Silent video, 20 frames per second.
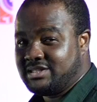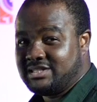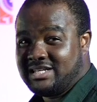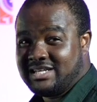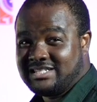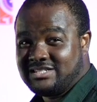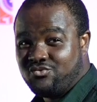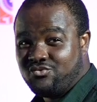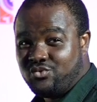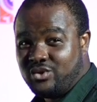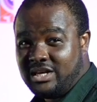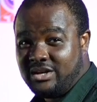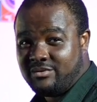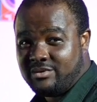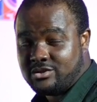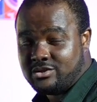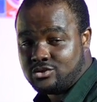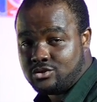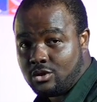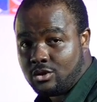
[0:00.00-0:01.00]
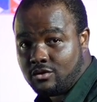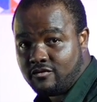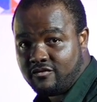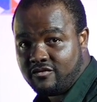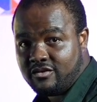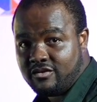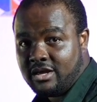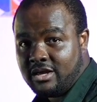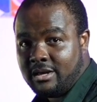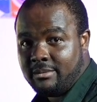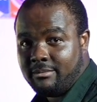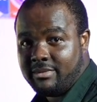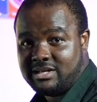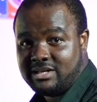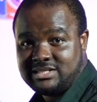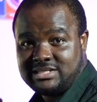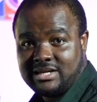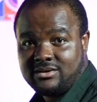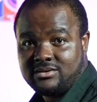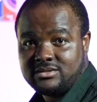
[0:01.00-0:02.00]
doesn't really resolve but
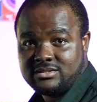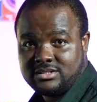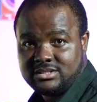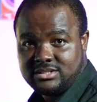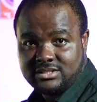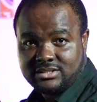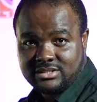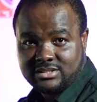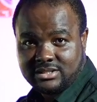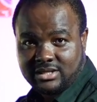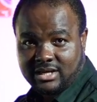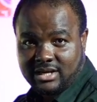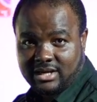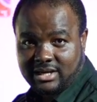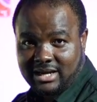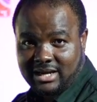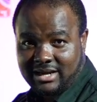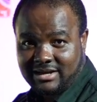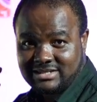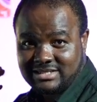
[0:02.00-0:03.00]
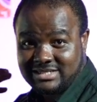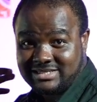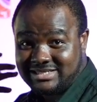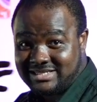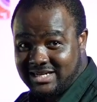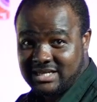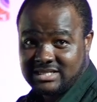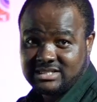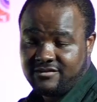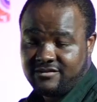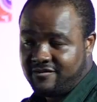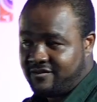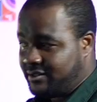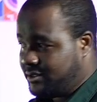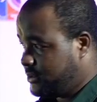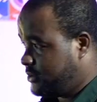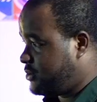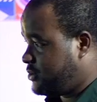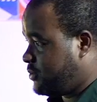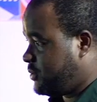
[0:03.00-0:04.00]
sounds has a jazzy
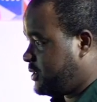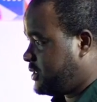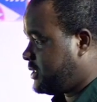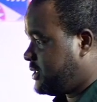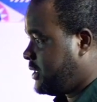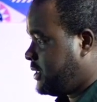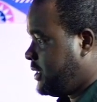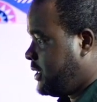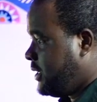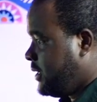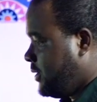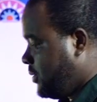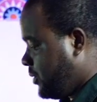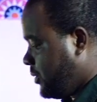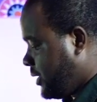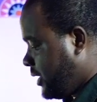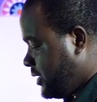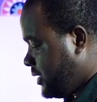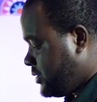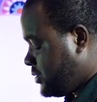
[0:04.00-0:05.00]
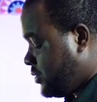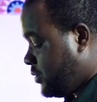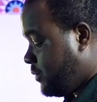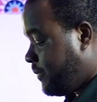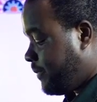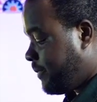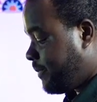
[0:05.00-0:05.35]
feel to it. Okay, so